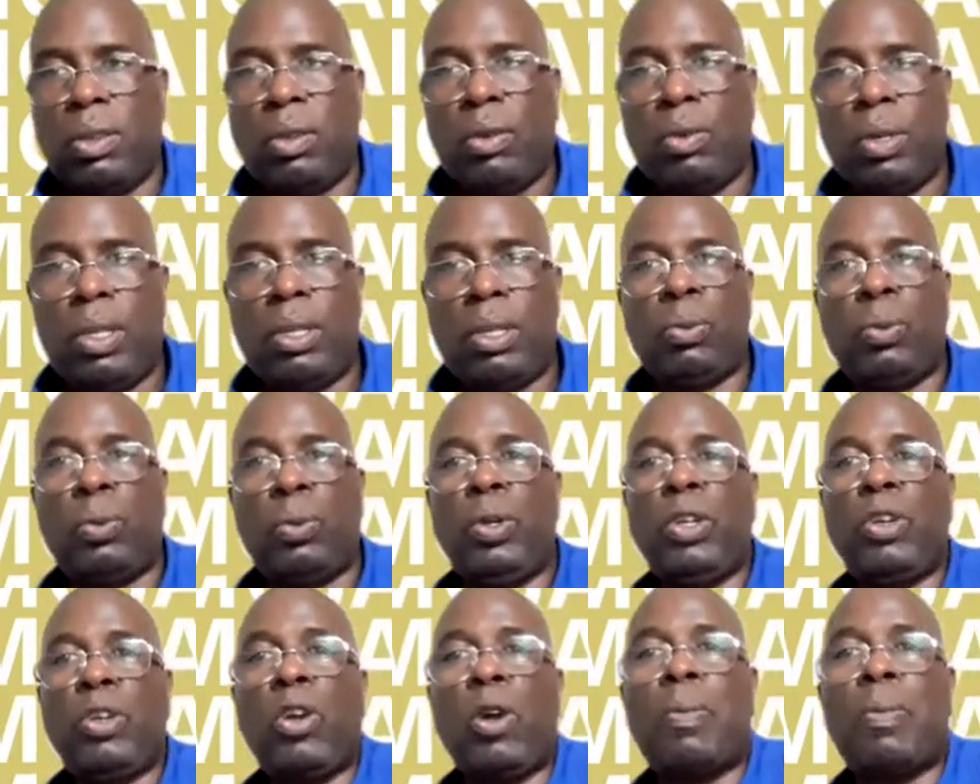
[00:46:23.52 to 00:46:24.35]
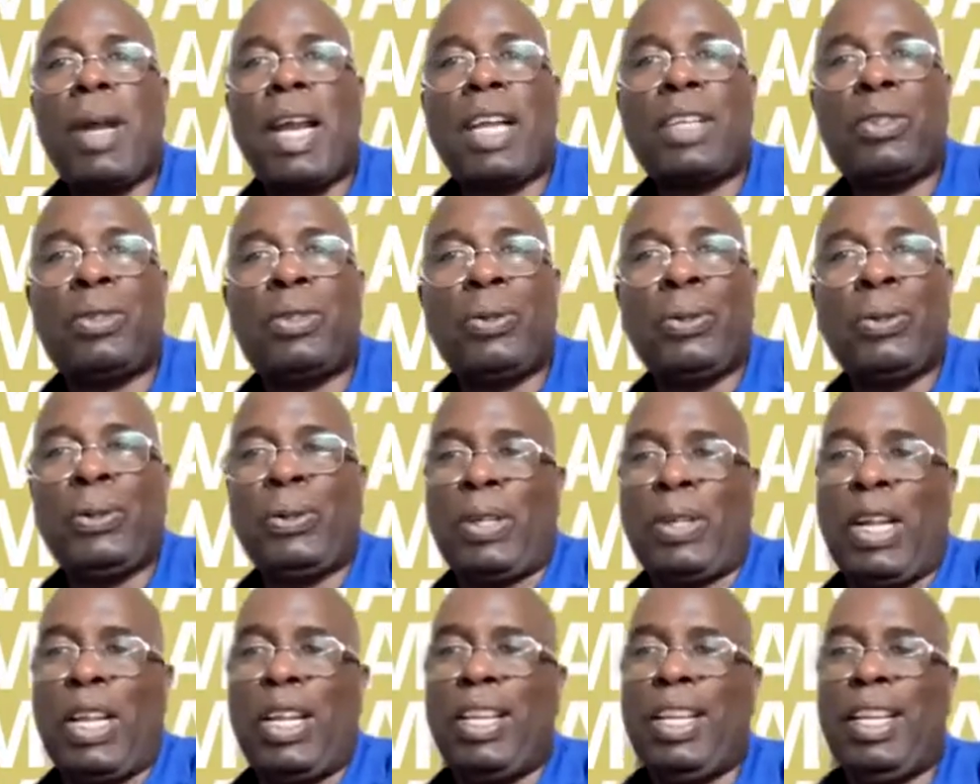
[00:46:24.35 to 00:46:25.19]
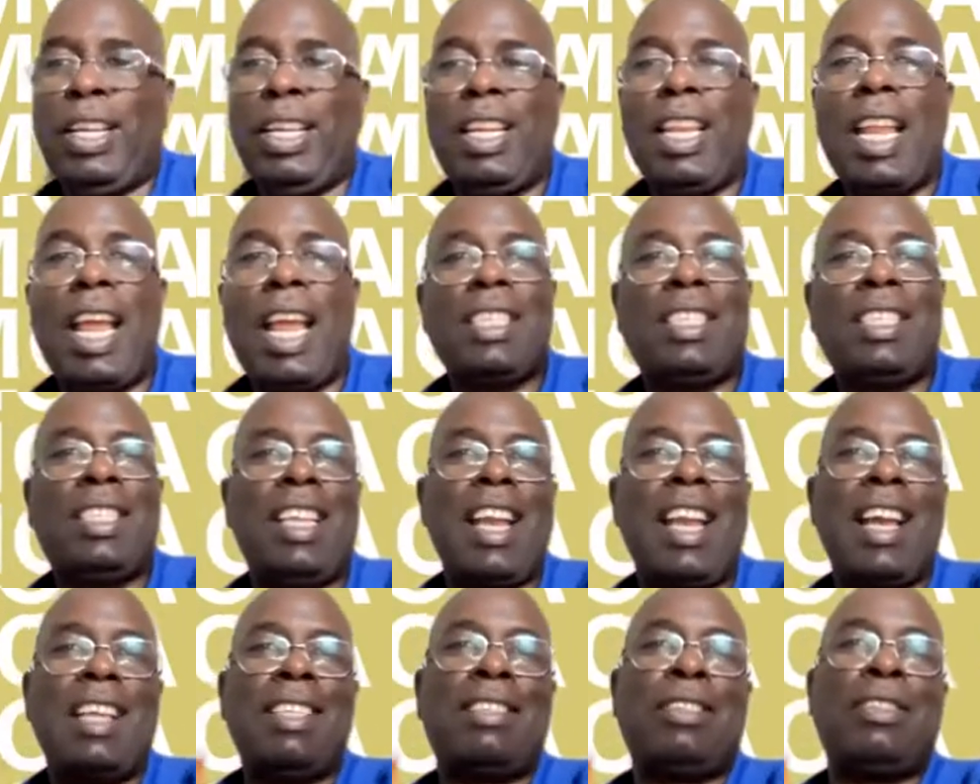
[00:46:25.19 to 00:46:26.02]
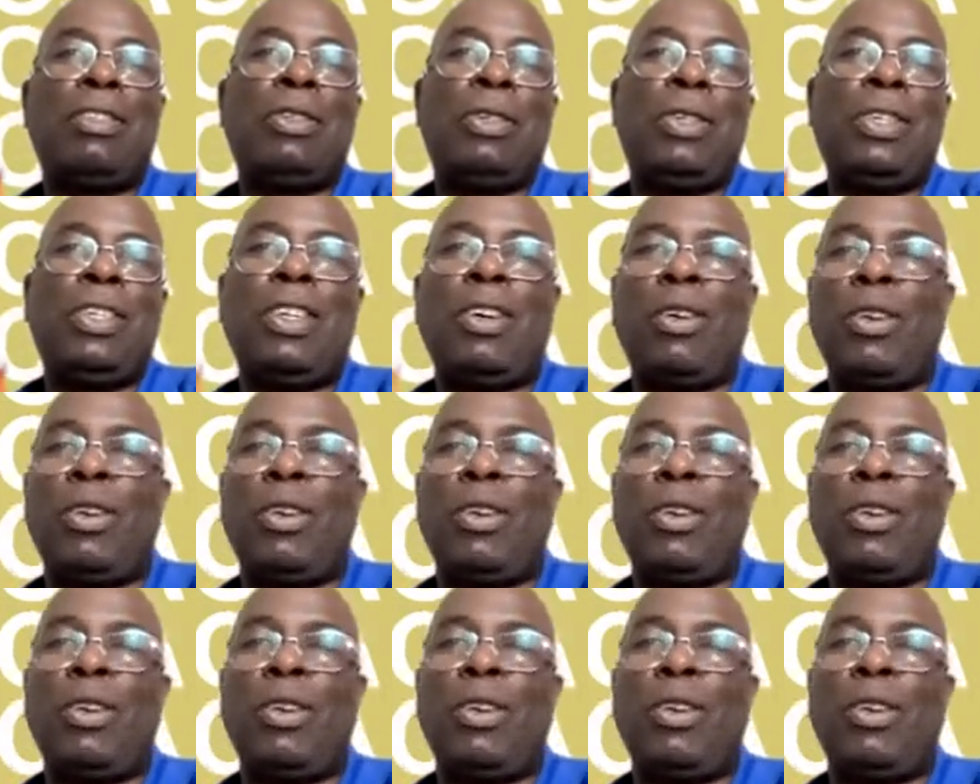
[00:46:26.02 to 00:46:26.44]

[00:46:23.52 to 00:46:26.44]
Well, we'll go back to last year's during